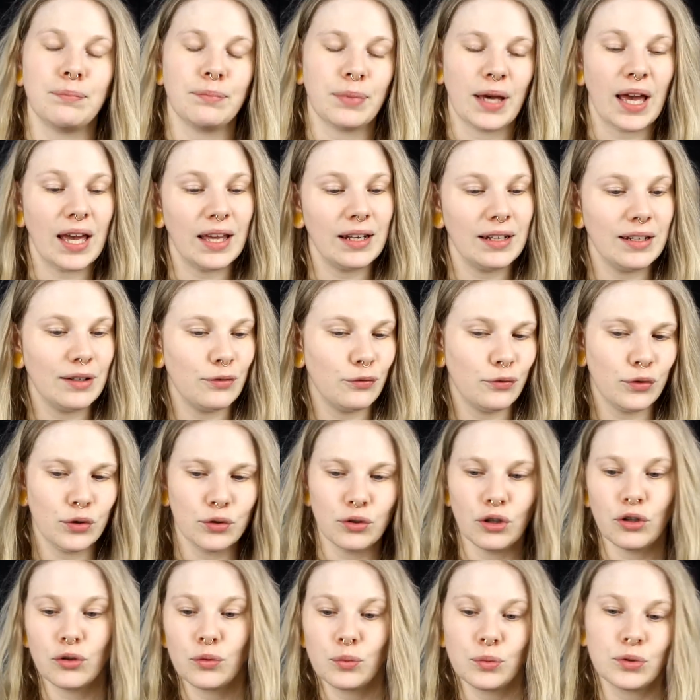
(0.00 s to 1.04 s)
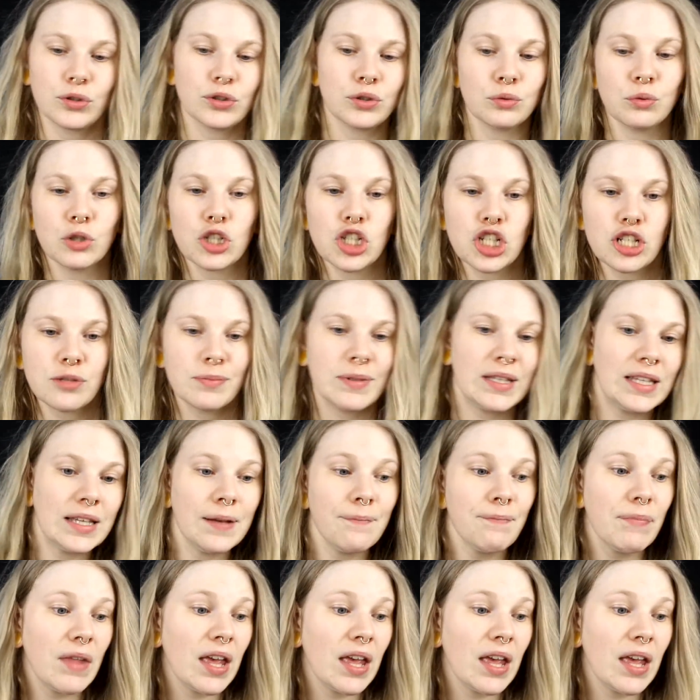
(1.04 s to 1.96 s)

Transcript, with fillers: ahead if you don't want to watch me.